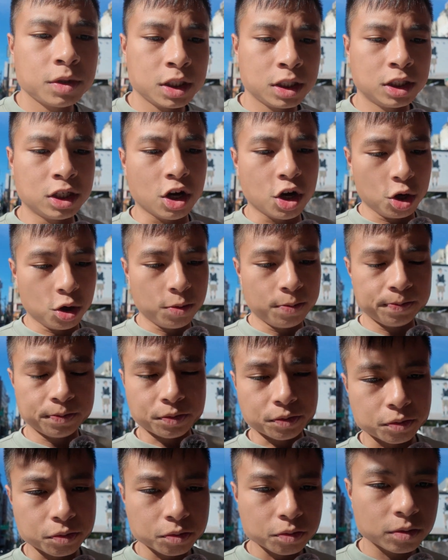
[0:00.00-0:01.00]
So
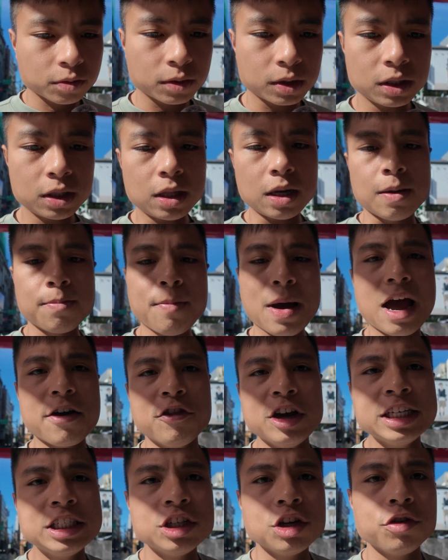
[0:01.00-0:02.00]
by
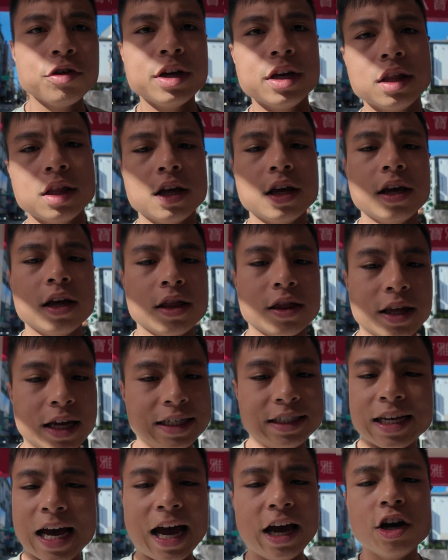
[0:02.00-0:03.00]
redoing the
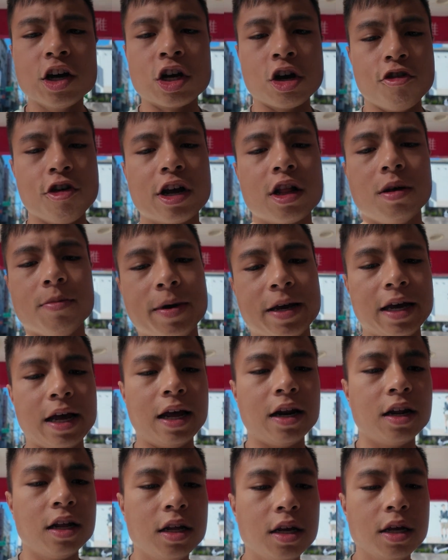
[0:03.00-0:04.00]
entire curriculum
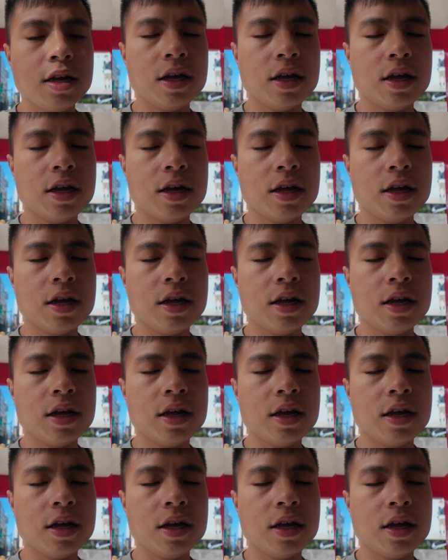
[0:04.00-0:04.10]
again,